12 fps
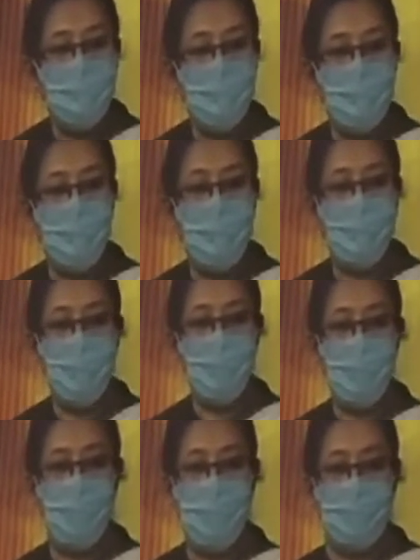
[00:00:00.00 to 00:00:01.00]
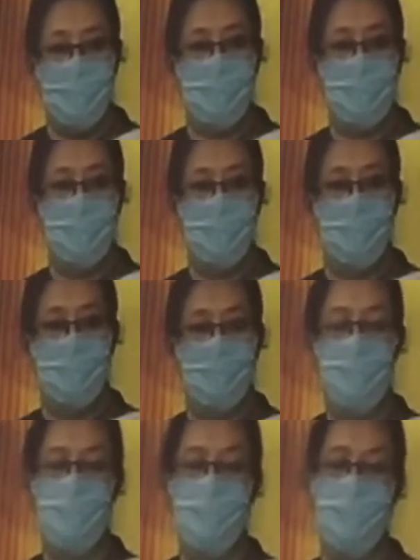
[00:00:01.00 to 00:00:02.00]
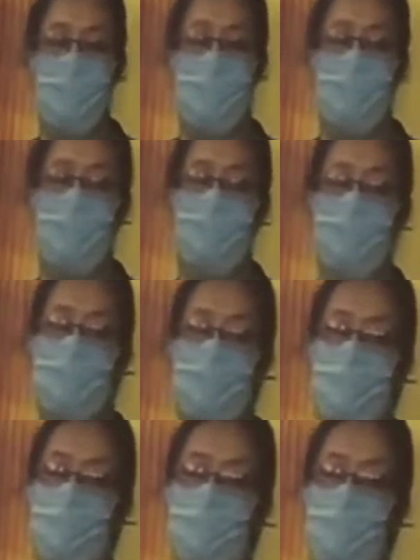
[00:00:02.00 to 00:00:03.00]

Now, what do you want? You want your proposal to be